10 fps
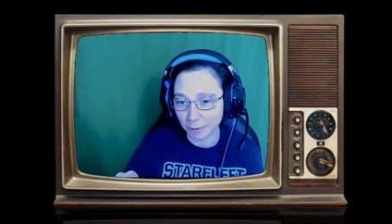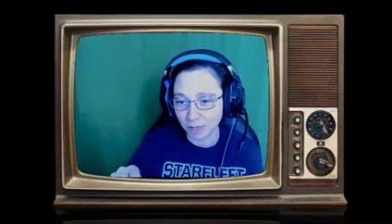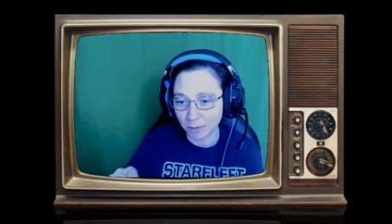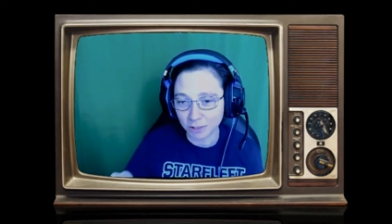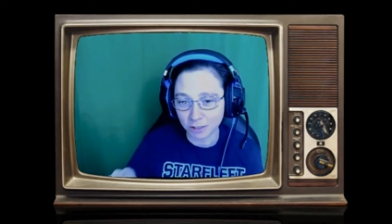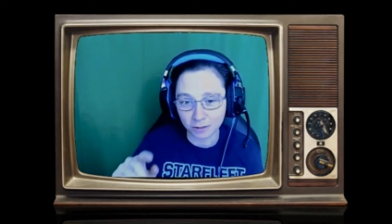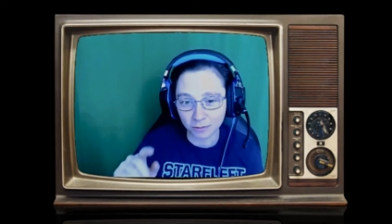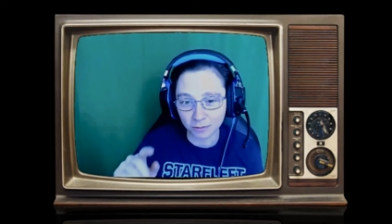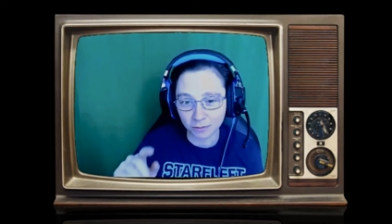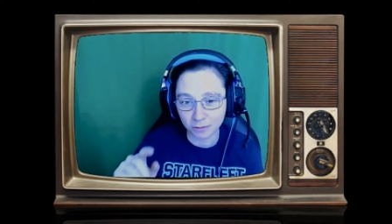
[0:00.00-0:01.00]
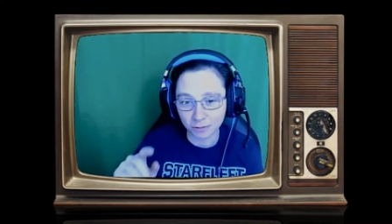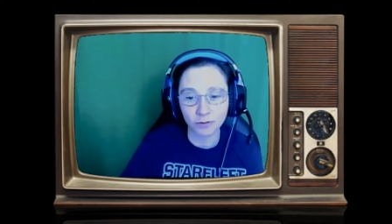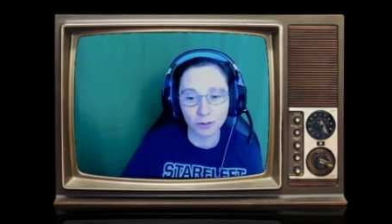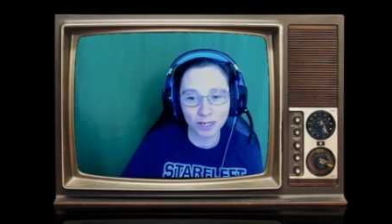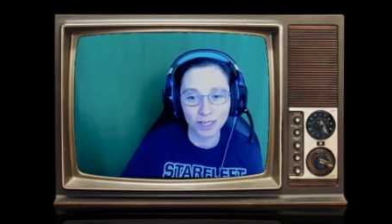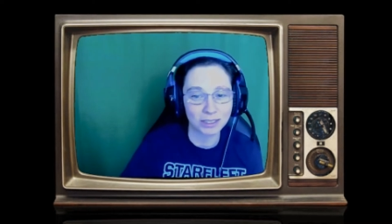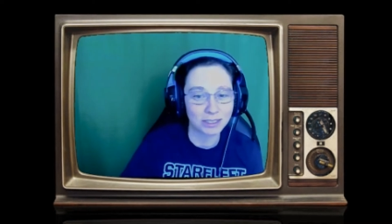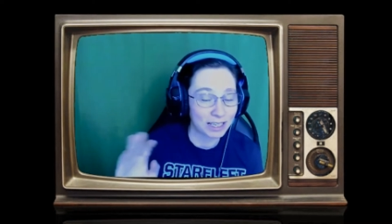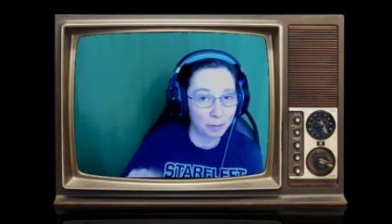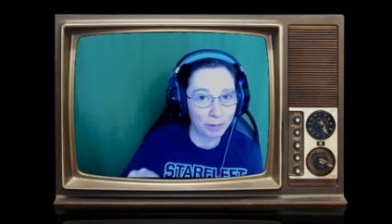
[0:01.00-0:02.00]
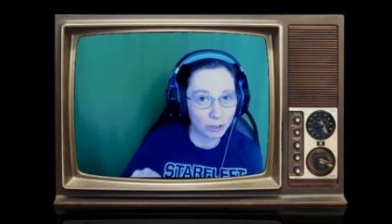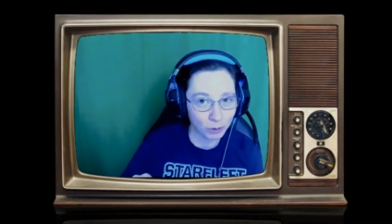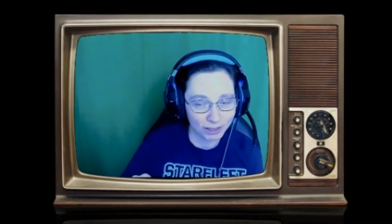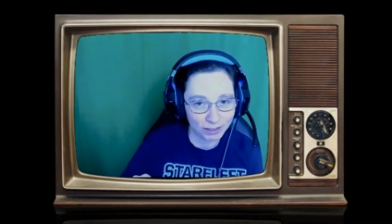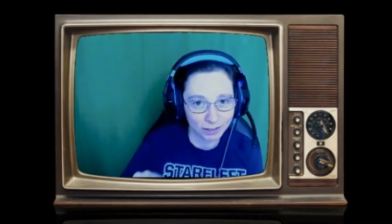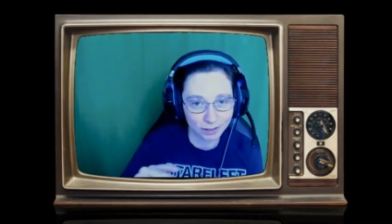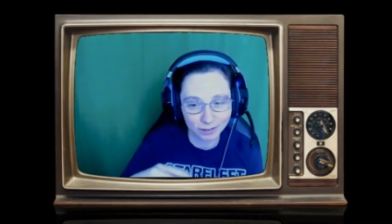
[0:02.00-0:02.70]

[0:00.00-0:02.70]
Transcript: I'm just going to give this a few minutes to send out my tweets.